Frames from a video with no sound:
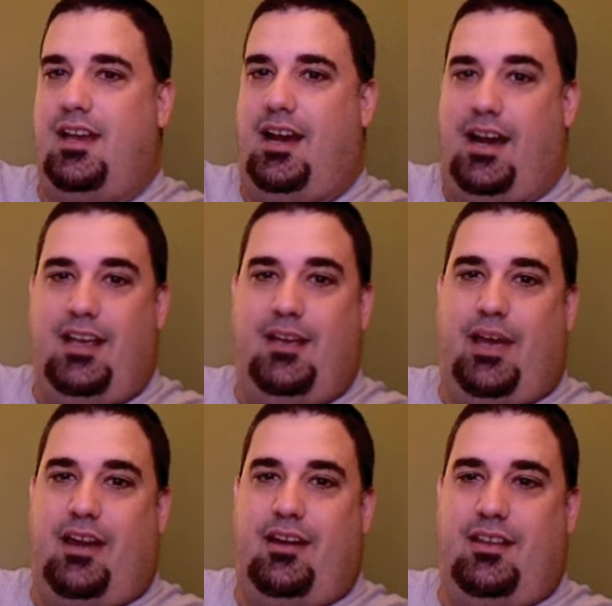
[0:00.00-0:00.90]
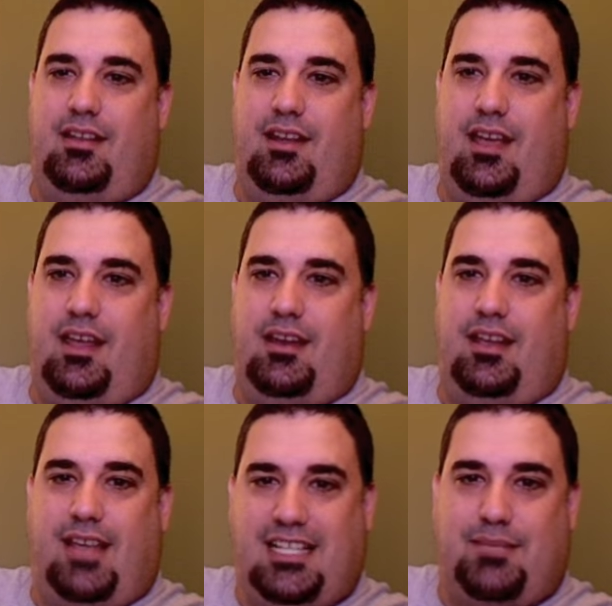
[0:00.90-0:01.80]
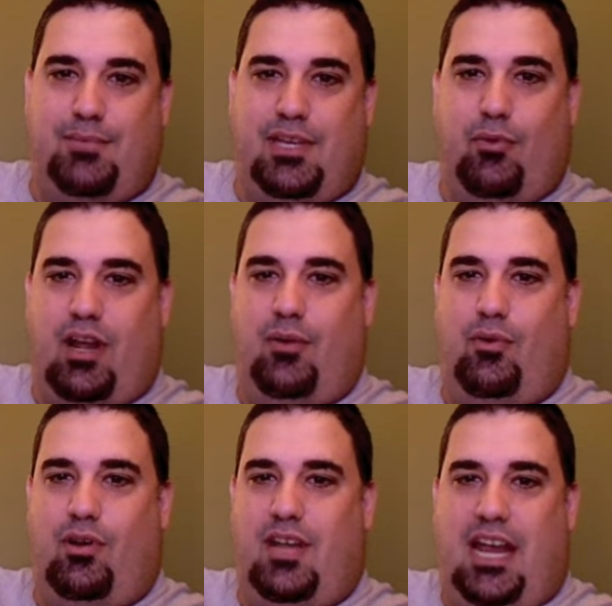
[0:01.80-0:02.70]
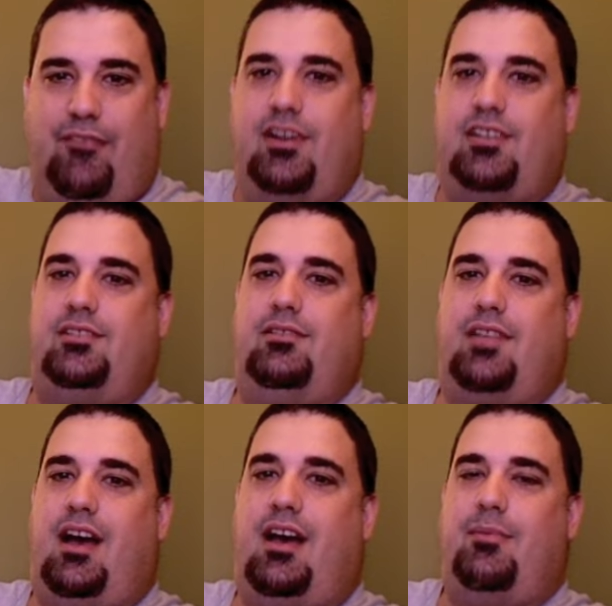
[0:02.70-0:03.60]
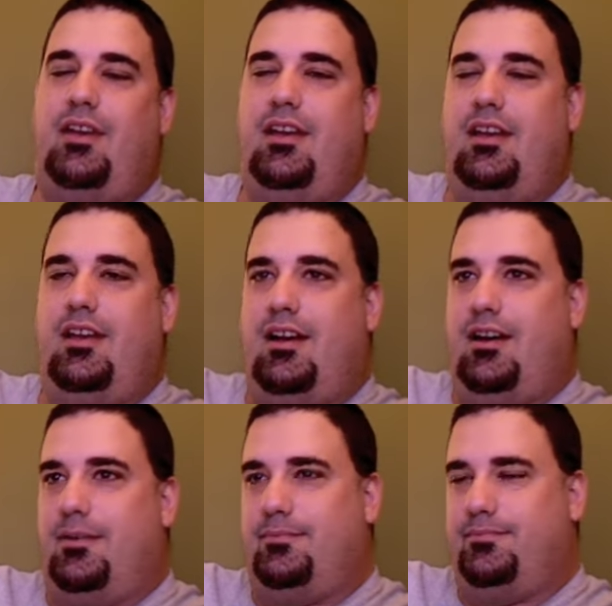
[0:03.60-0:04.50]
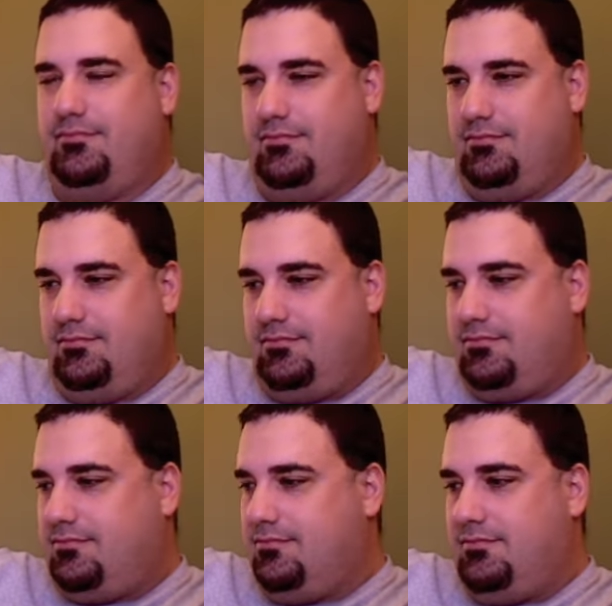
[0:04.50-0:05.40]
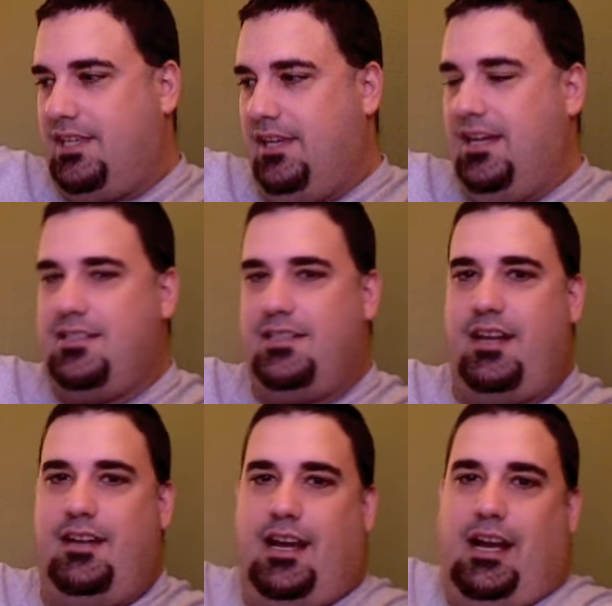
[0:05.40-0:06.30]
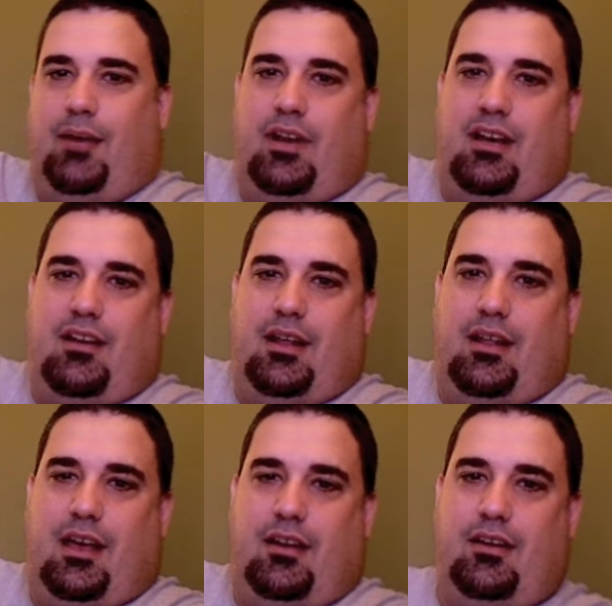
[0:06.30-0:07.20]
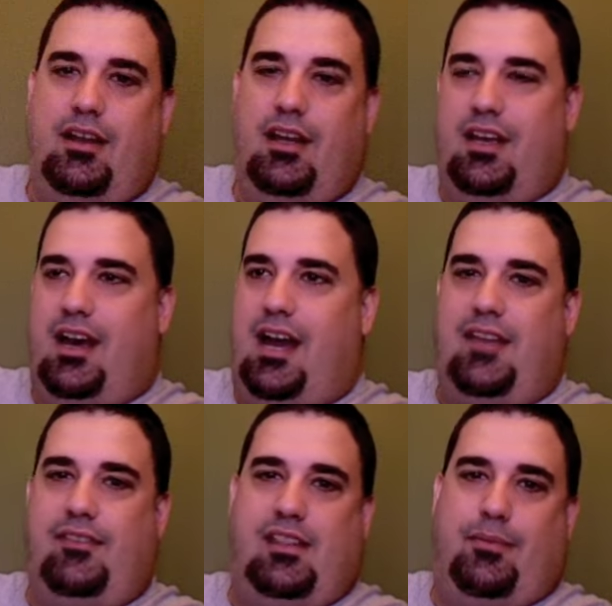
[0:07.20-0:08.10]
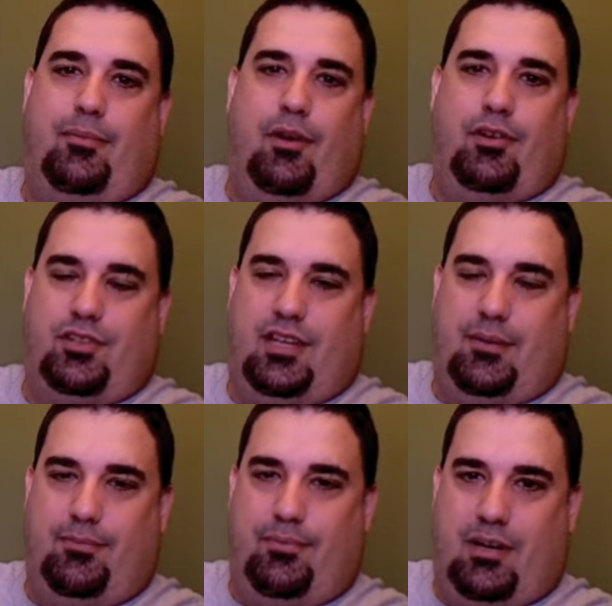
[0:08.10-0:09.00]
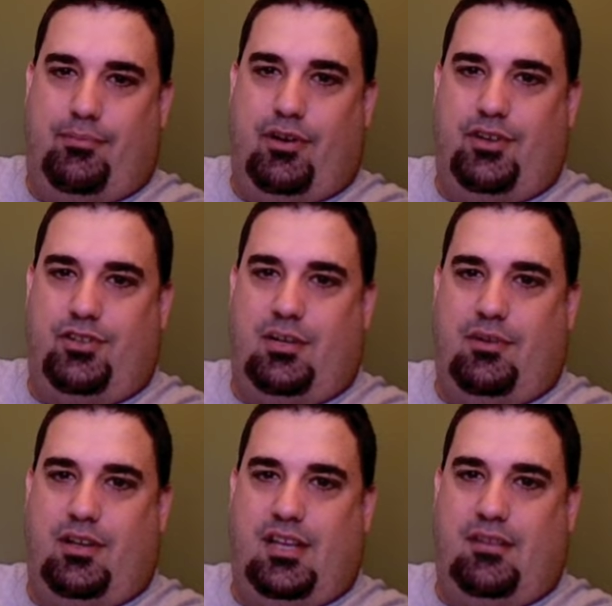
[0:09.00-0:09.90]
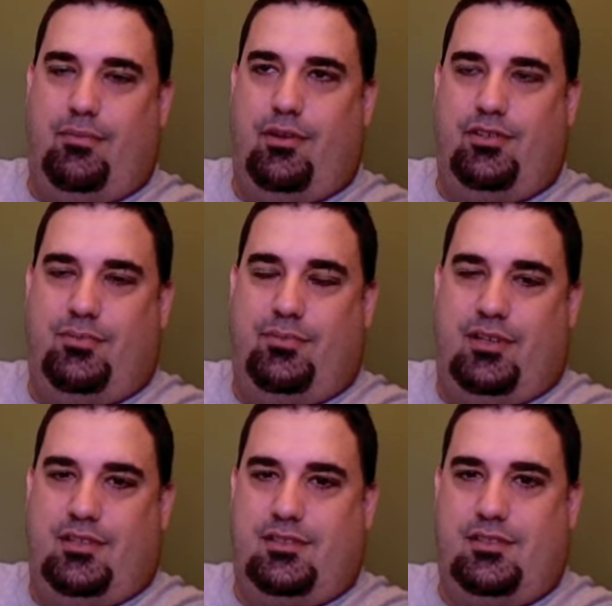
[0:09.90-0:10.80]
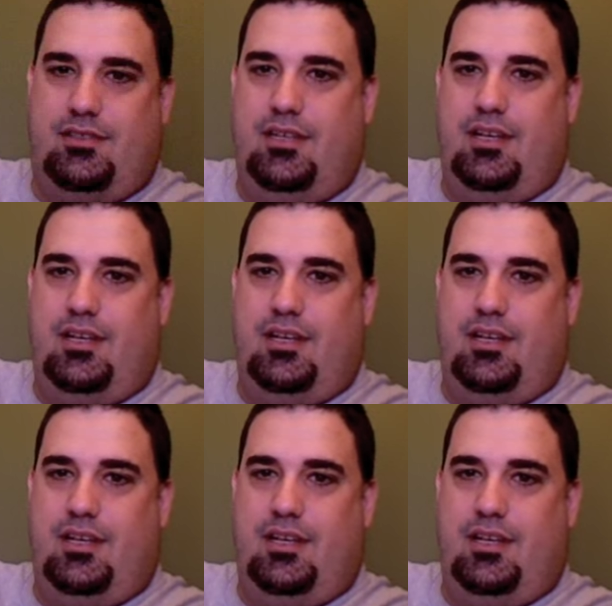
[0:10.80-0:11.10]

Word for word: I am arrogant and it gets me what I want every single time. Um, like I said, I, went out and I and I, I didn't even get the promotion yet, but I'm pretty sure I'm gonna get the promotion because